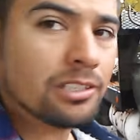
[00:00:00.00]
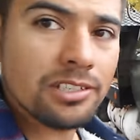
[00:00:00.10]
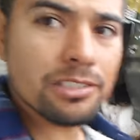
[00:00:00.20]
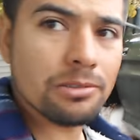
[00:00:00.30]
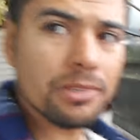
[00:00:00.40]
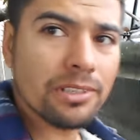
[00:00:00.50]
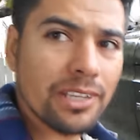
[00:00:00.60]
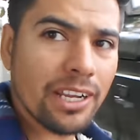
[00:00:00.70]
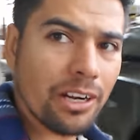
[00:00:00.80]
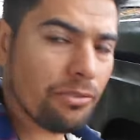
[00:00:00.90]
just so we could
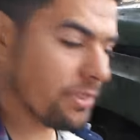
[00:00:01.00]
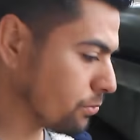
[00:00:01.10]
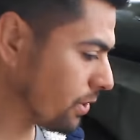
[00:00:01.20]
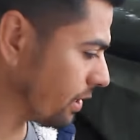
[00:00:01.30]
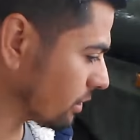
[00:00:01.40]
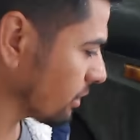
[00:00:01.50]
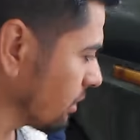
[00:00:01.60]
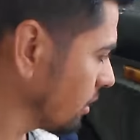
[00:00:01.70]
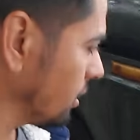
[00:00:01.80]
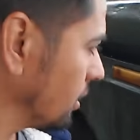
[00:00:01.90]
get it off the trailer.
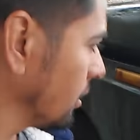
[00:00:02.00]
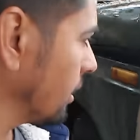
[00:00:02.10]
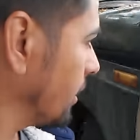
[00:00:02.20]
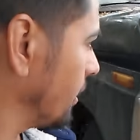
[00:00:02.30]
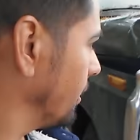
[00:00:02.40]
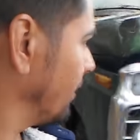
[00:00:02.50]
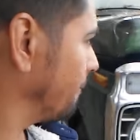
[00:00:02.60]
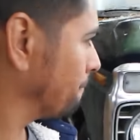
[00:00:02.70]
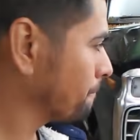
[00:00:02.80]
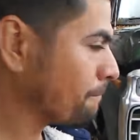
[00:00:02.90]

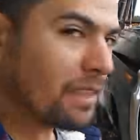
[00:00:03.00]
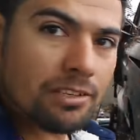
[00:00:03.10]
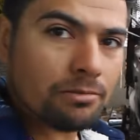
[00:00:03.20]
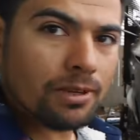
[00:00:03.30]
This is